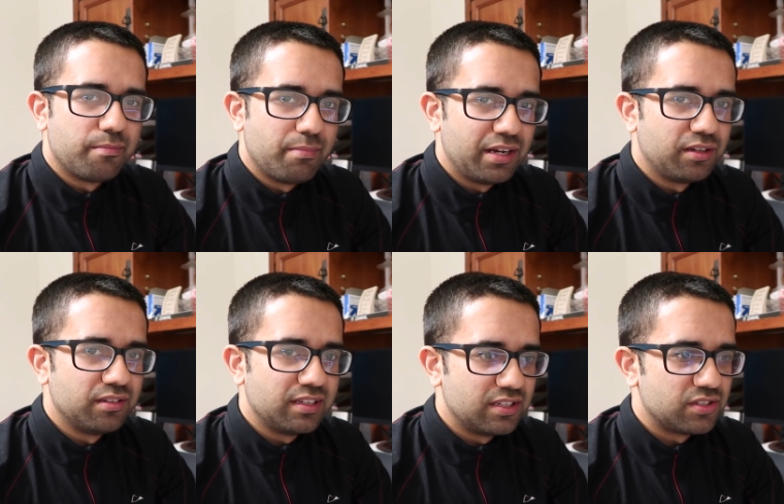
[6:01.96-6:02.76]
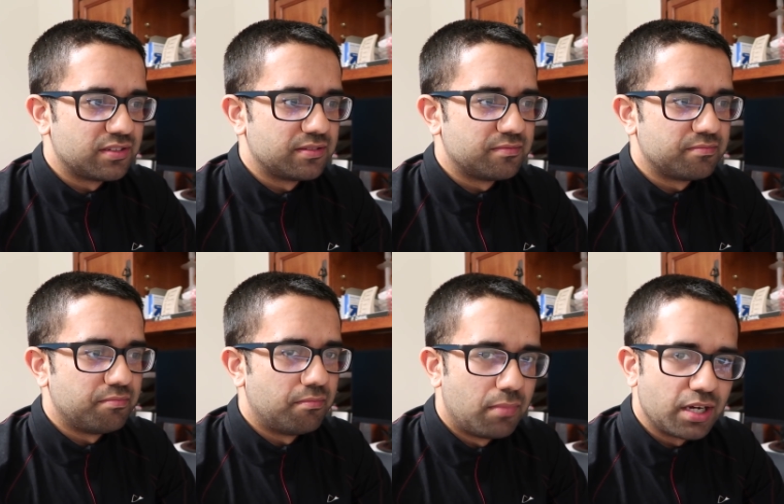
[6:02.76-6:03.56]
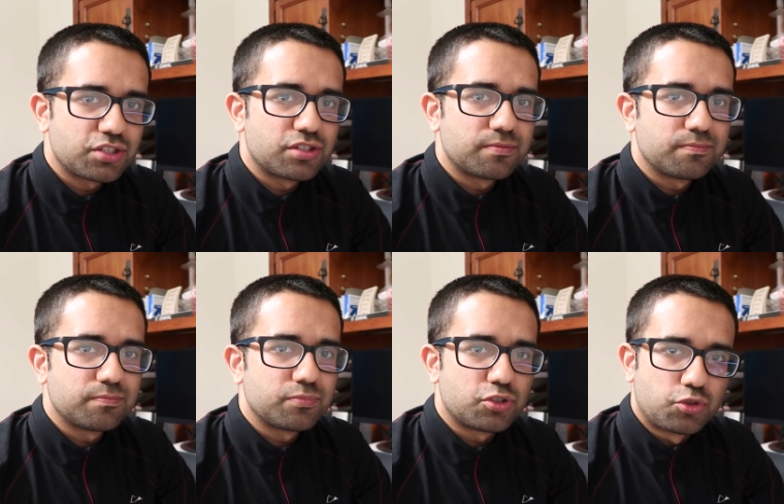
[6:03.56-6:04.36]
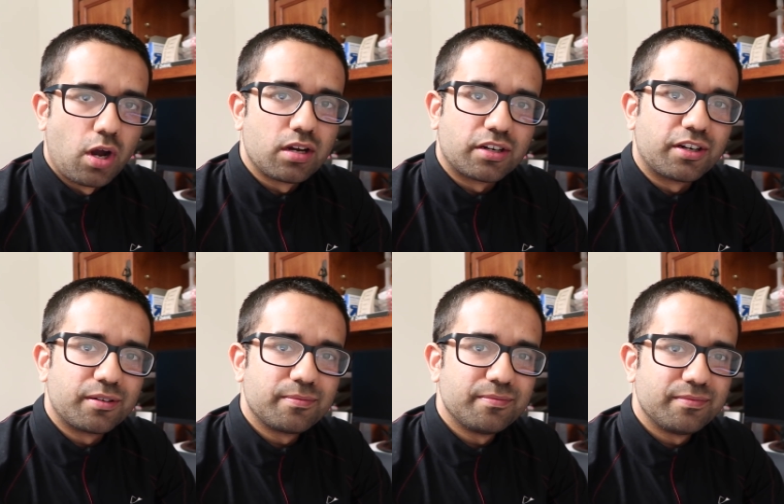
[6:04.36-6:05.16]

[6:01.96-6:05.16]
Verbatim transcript: the metal is much stronger.